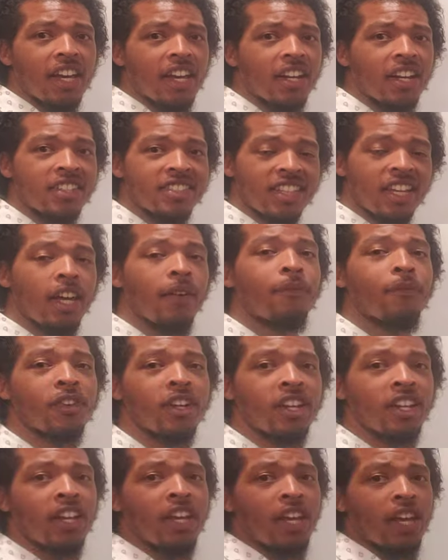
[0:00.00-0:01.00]
and it's
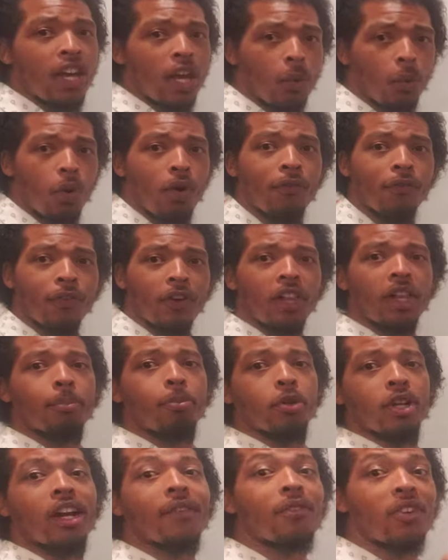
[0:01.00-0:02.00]
infinite, it will fill up
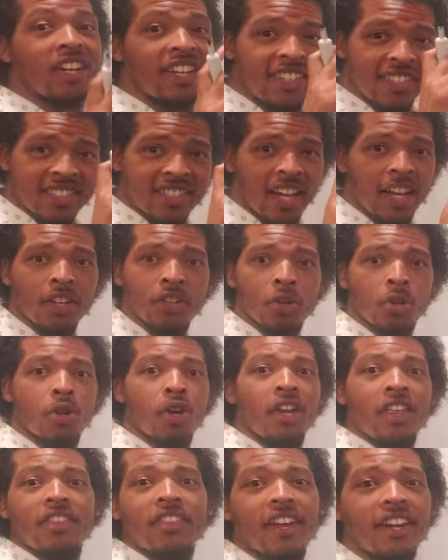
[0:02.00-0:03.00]
whatever
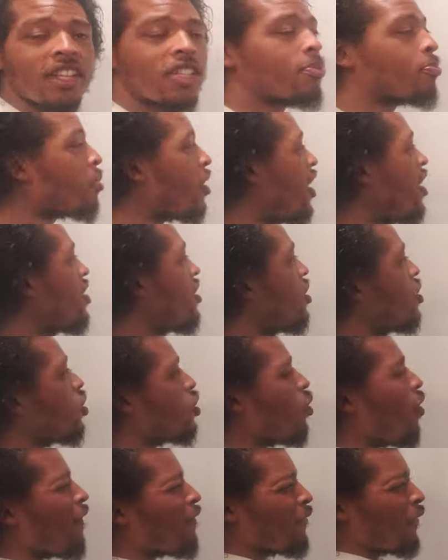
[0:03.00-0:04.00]
container that it's placed in.
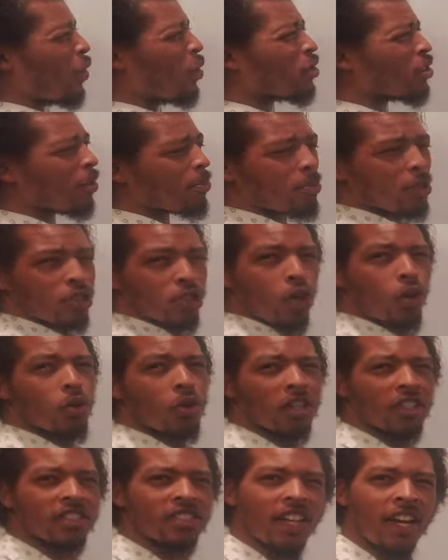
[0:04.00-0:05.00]
So it fills up this whole
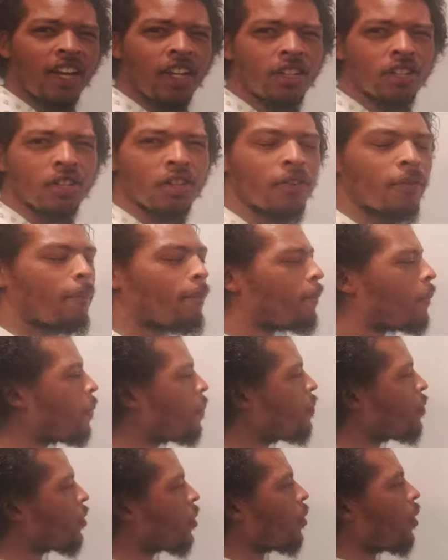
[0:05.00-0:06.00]
container,
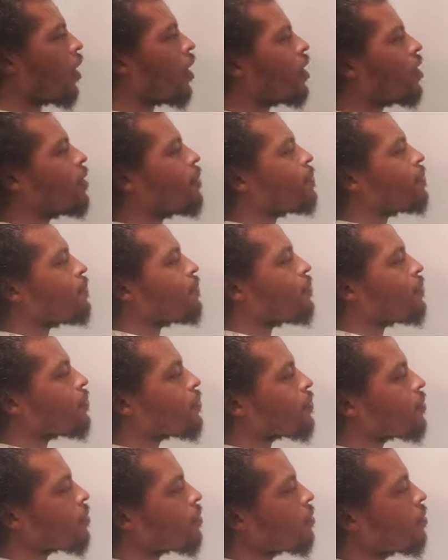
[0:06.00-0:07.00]
right?
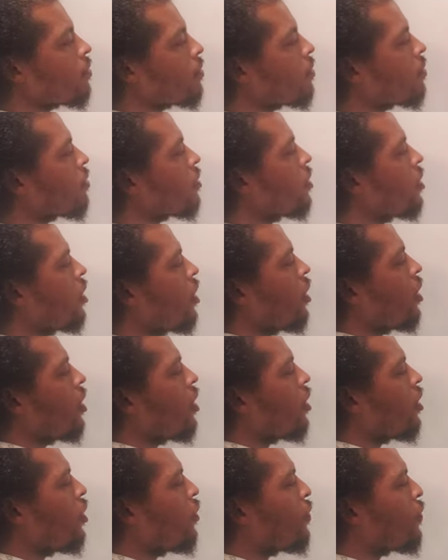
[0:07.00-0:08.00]

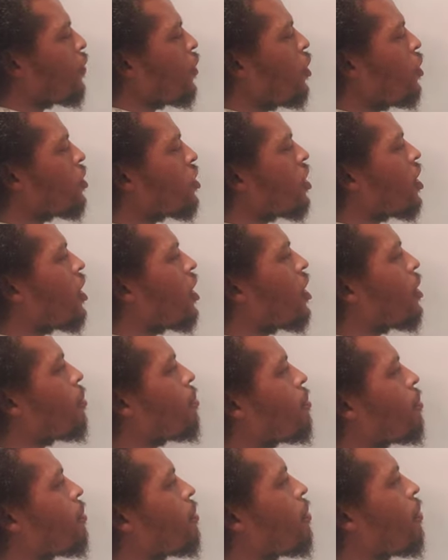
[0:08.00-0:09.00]
It fills it
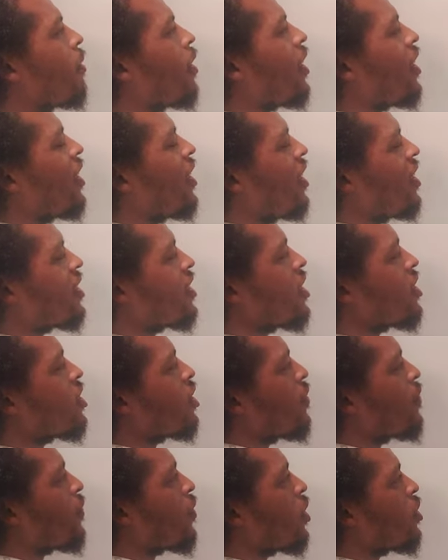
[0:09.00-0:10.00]
up, and since
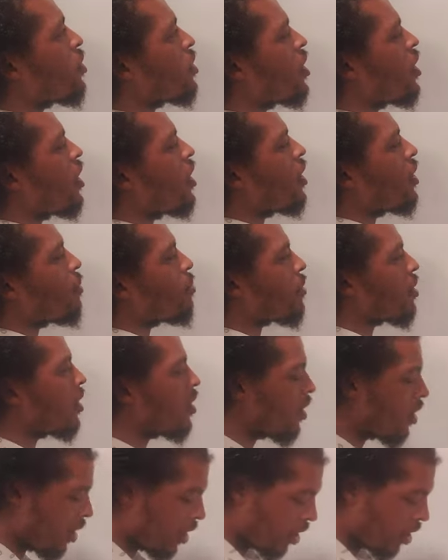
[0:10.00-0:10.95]
it fills it up,